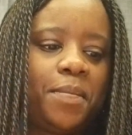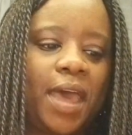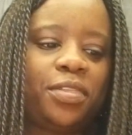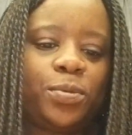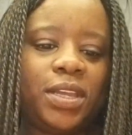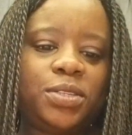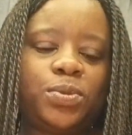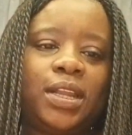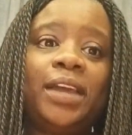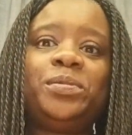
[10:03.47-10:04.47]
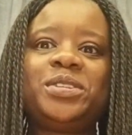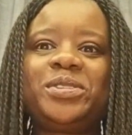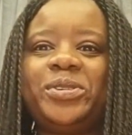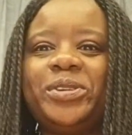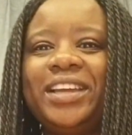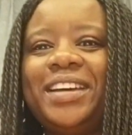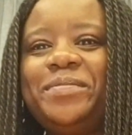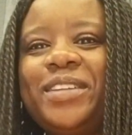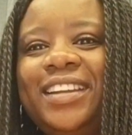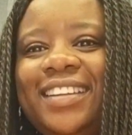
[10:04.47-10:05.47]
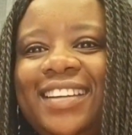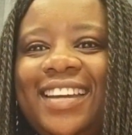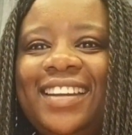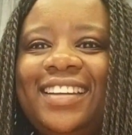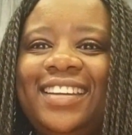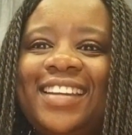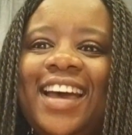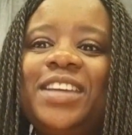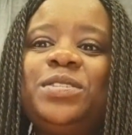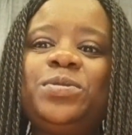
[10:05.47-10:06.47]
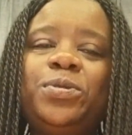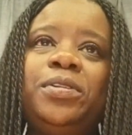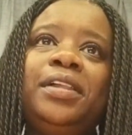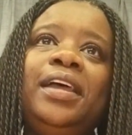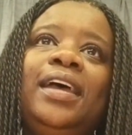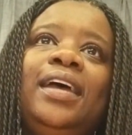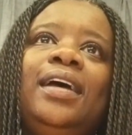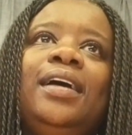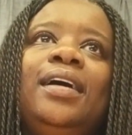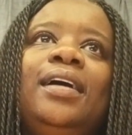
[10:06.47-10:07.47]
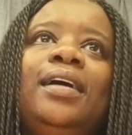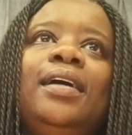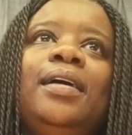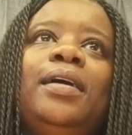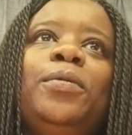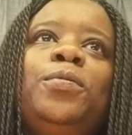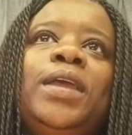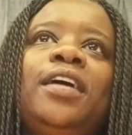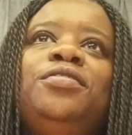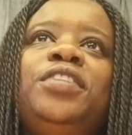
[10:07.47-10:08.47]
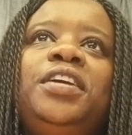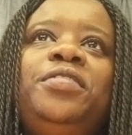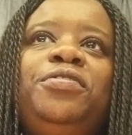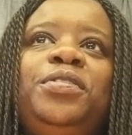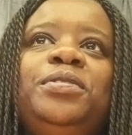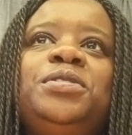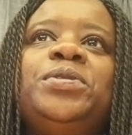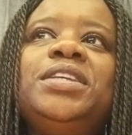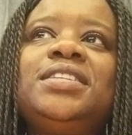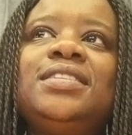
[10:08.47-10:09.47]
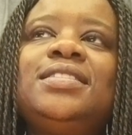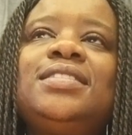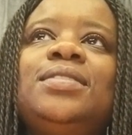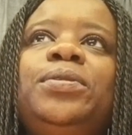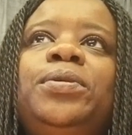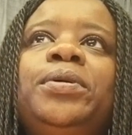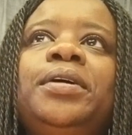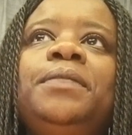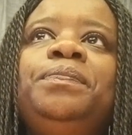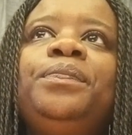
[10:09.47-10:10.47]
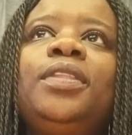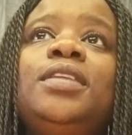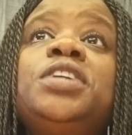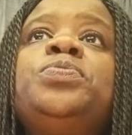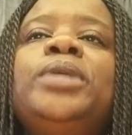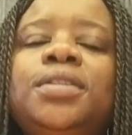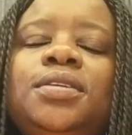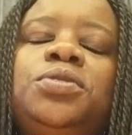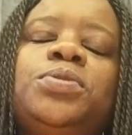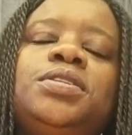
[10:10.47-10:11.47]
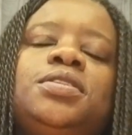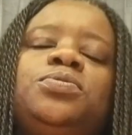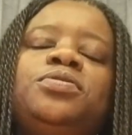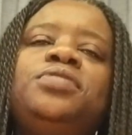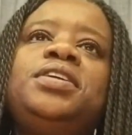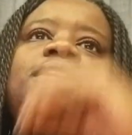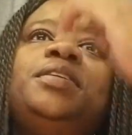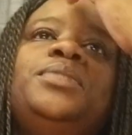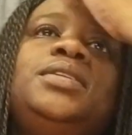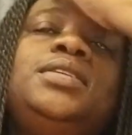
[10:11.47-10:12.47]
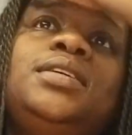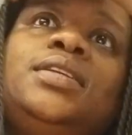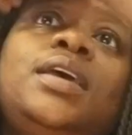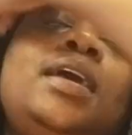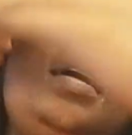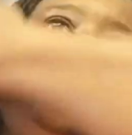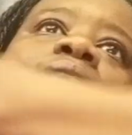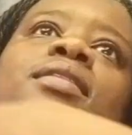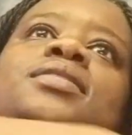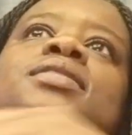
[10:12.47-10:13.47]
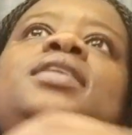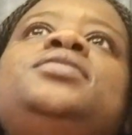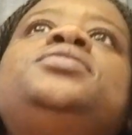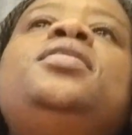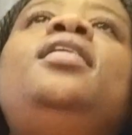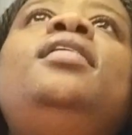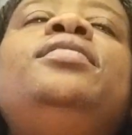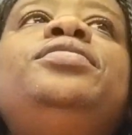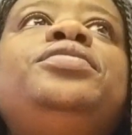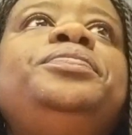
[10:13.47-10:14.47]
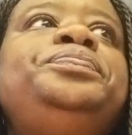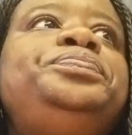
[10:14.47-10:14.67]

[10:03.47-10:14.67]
pathways. When I was growing up and in high school, we had very few choices, or the expected choices were very limited in the sense of,